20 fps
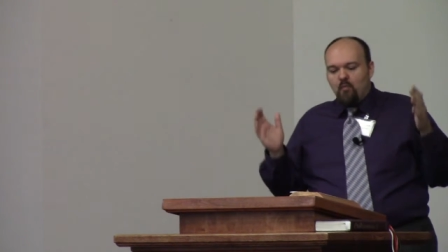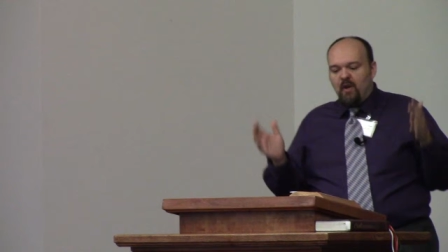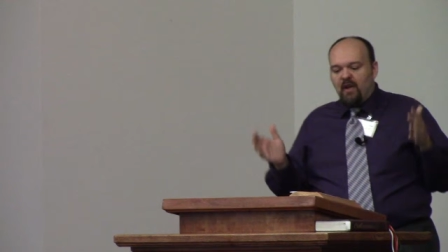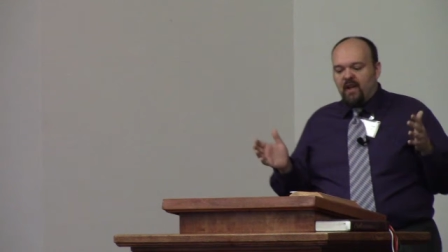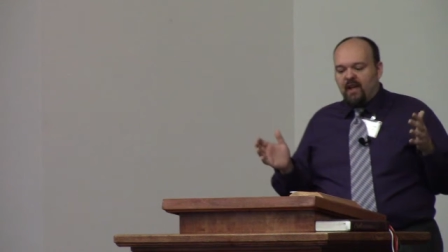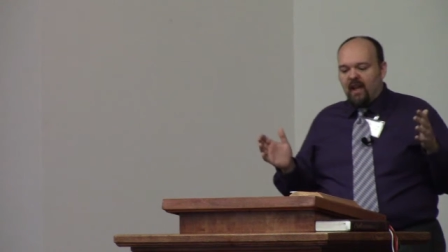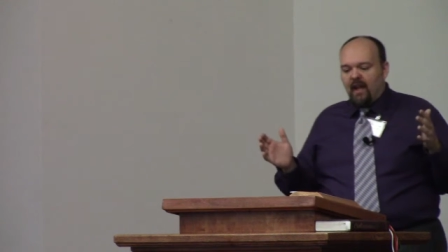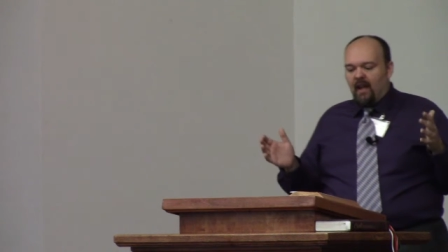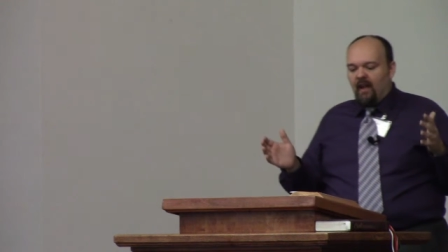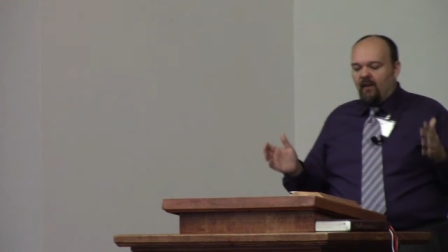
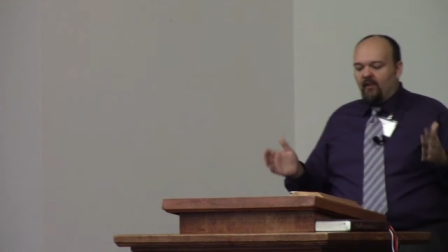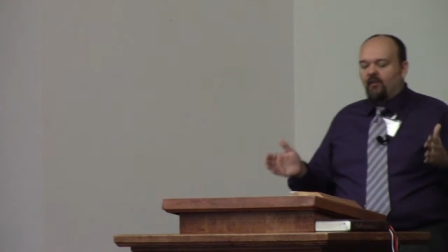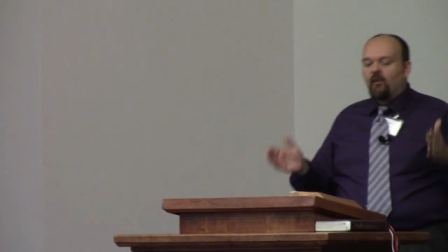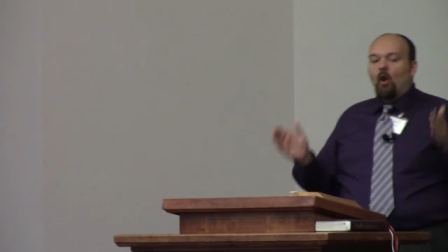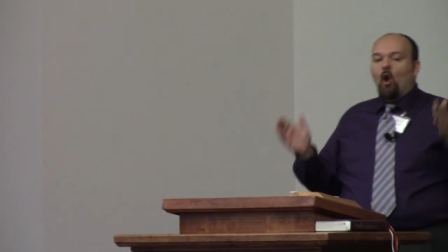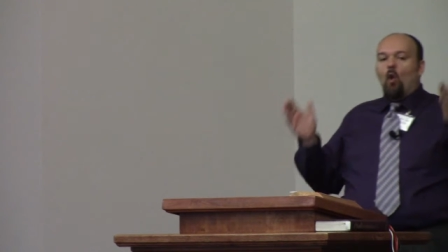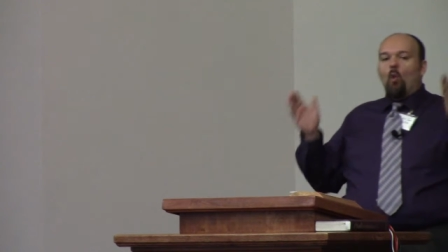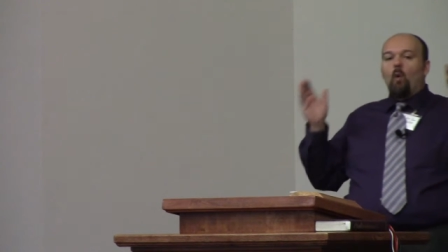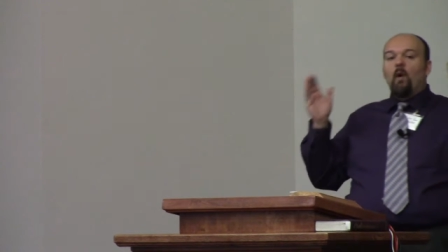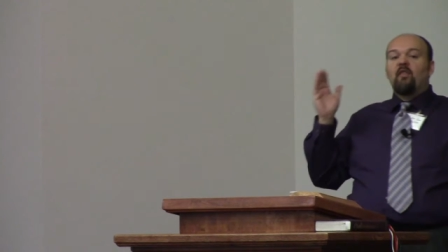begins
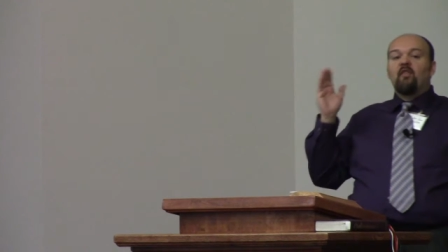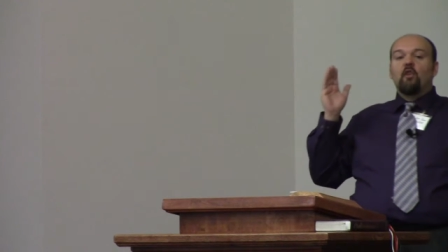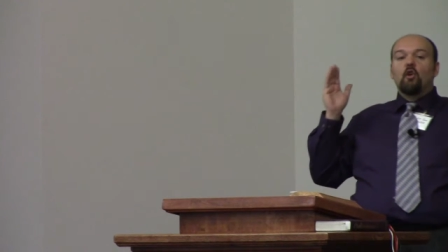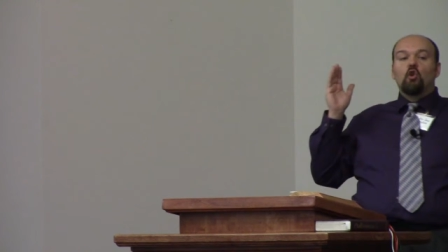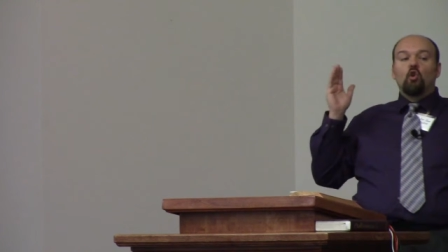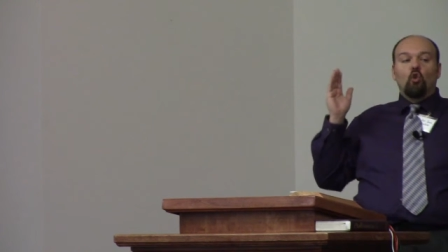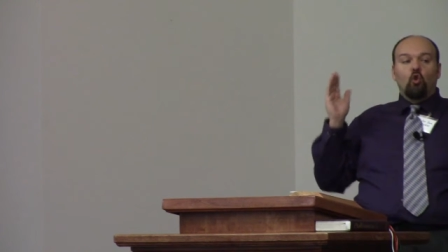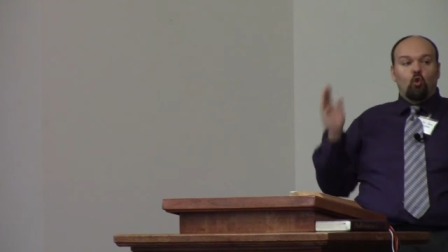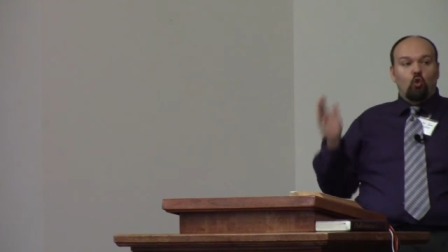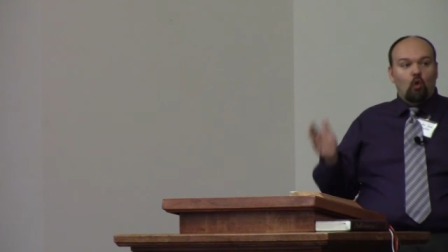with the
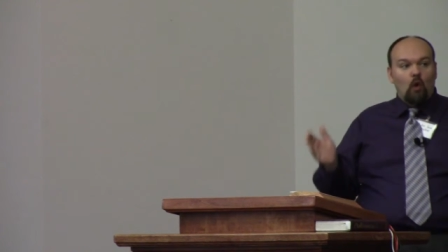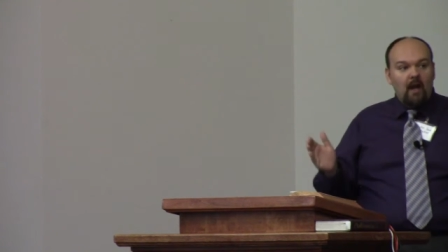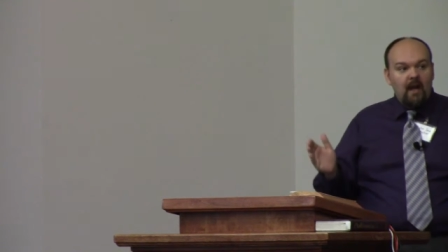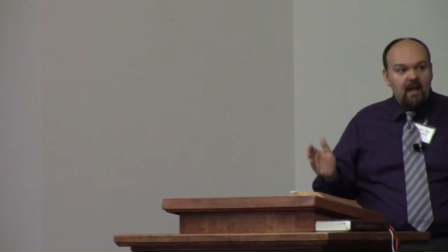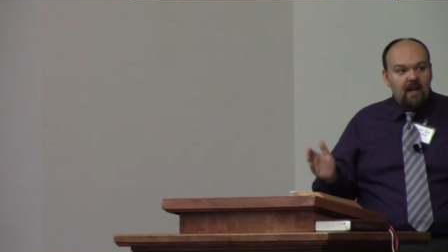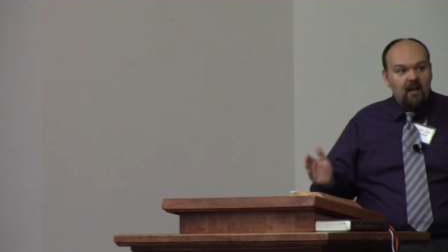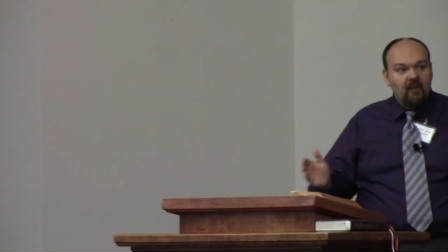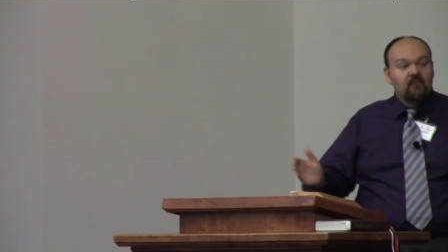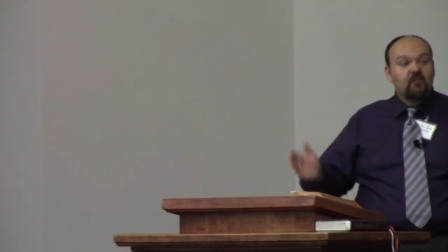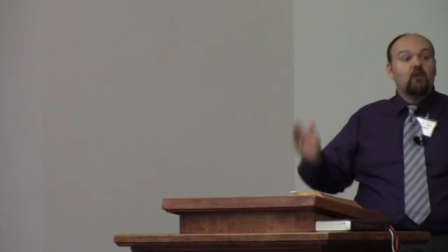
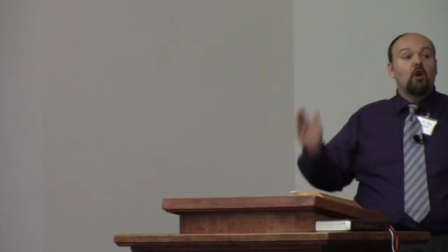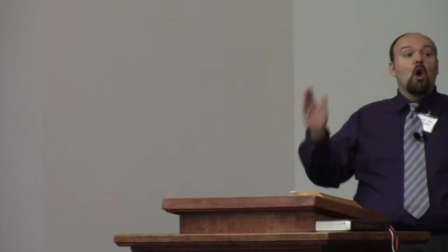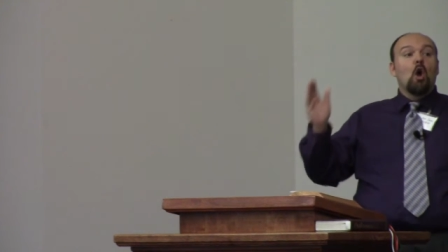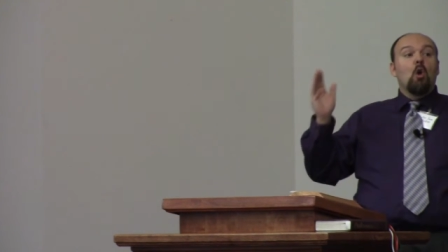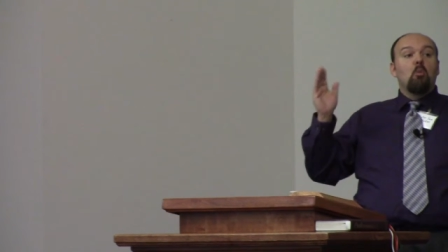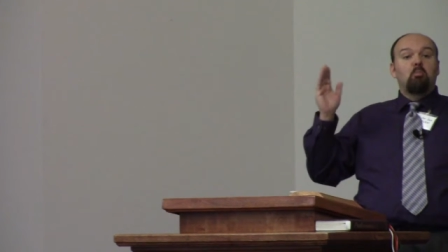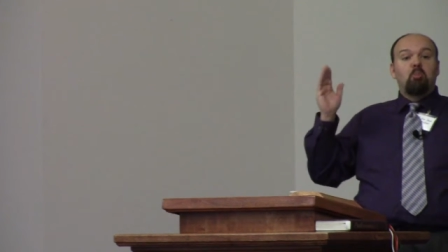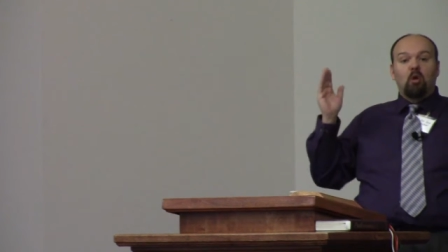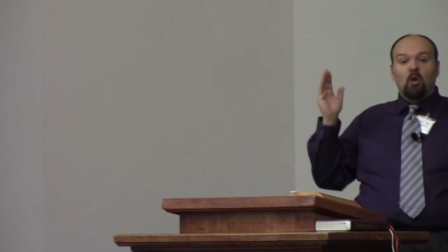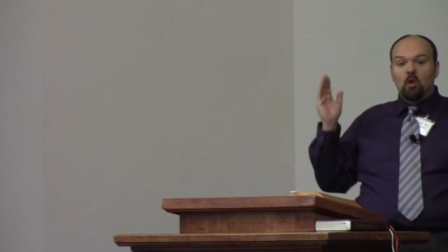greatest
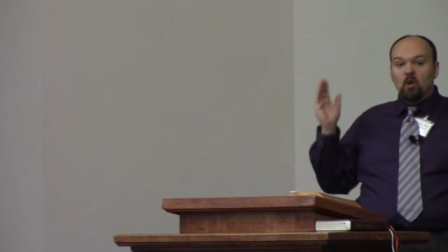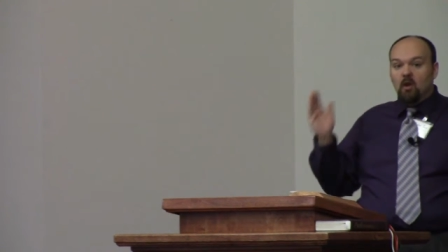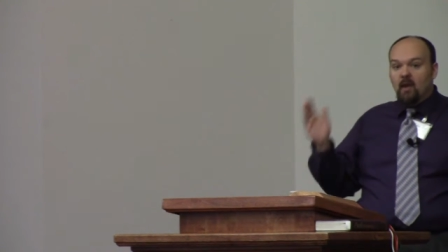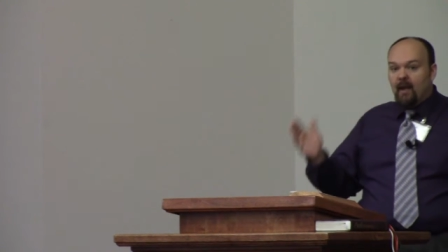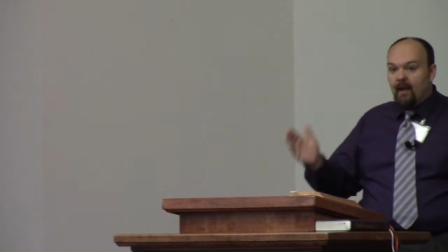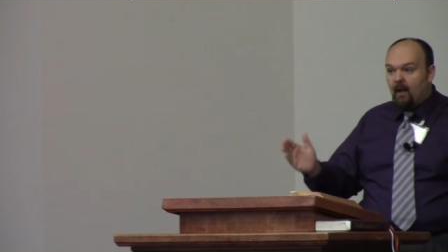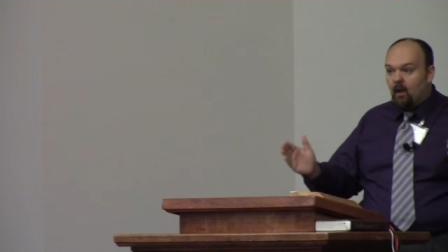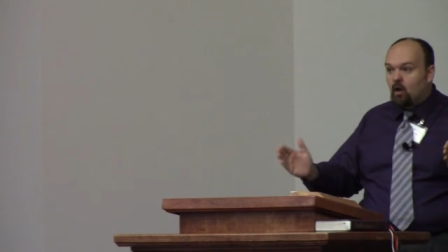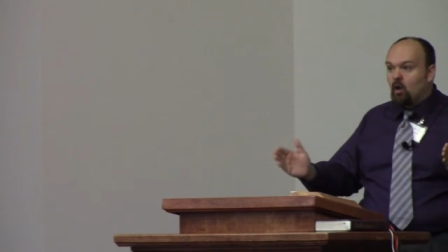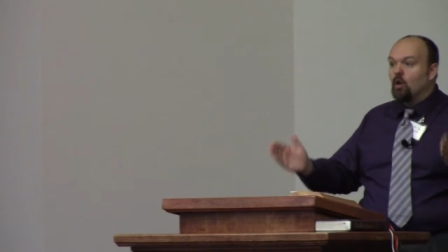
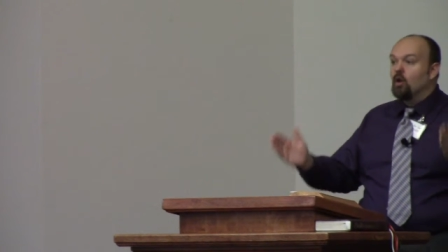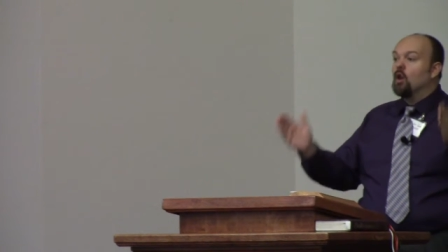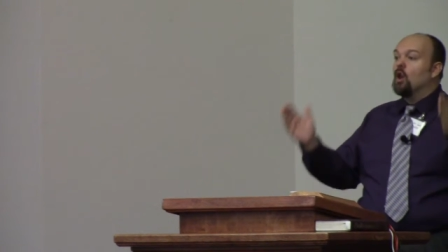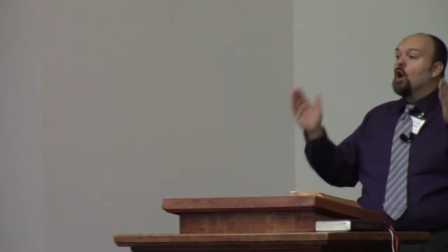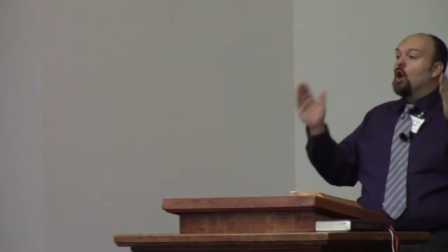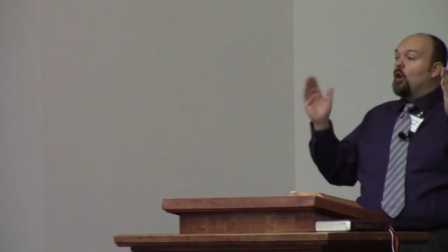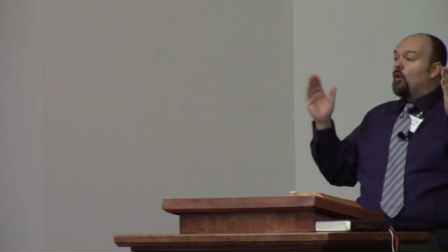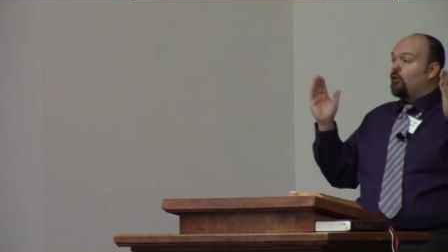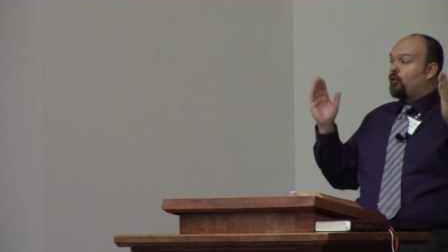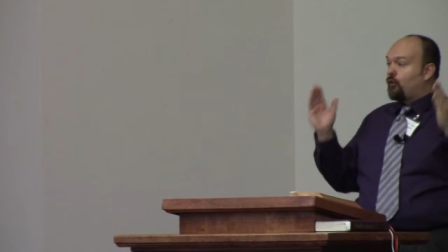political
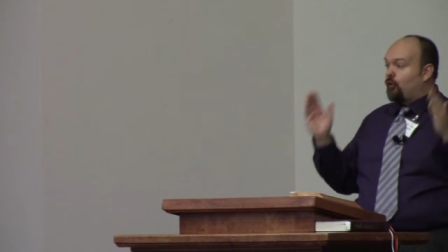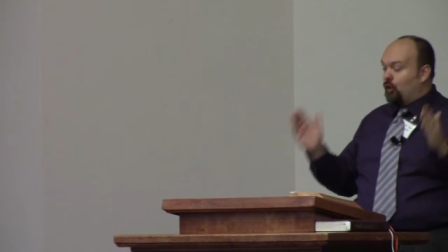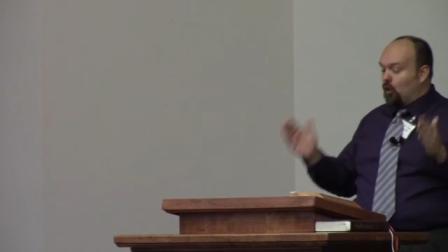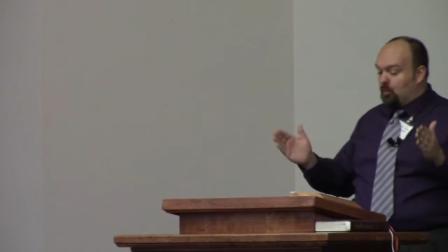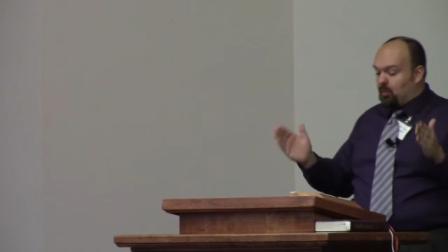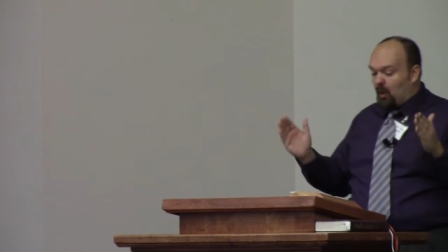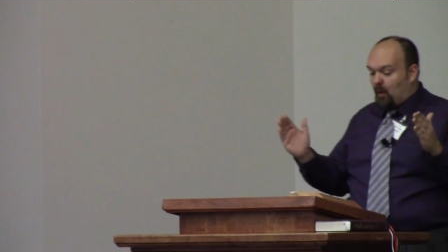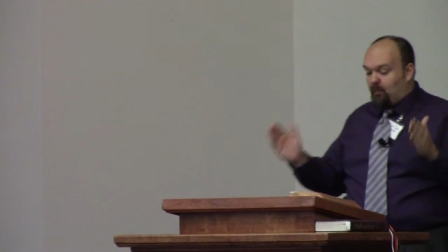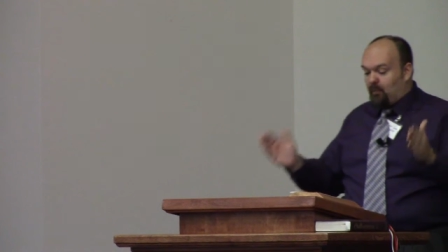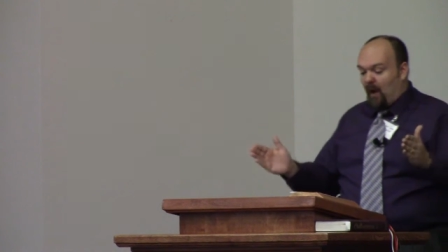
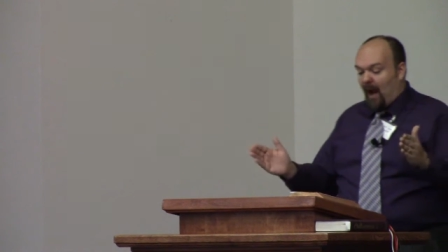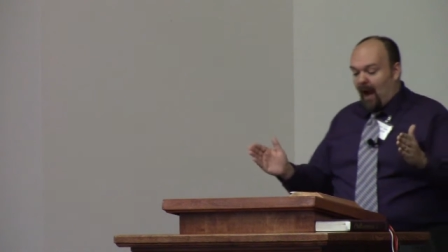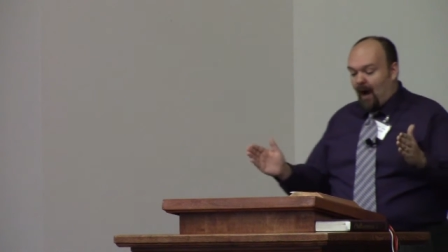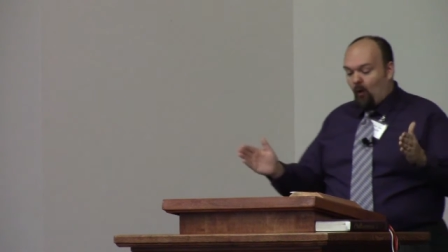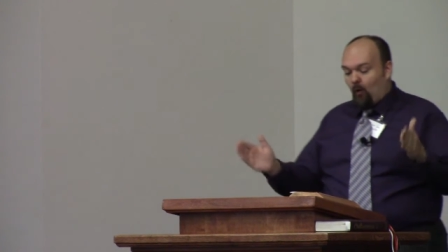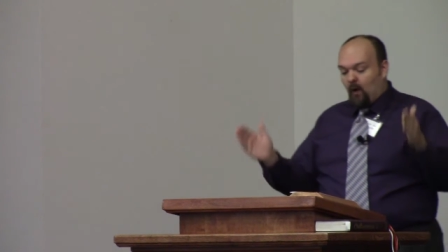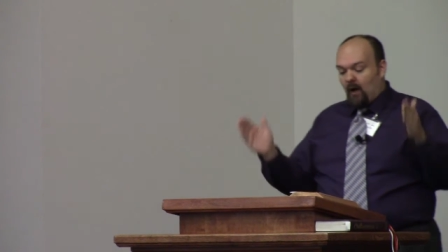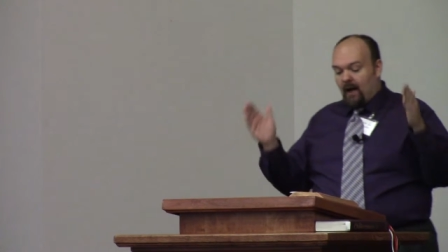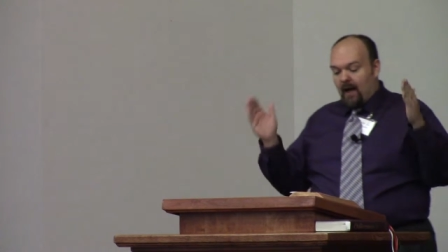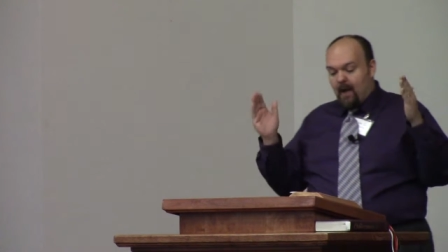superpower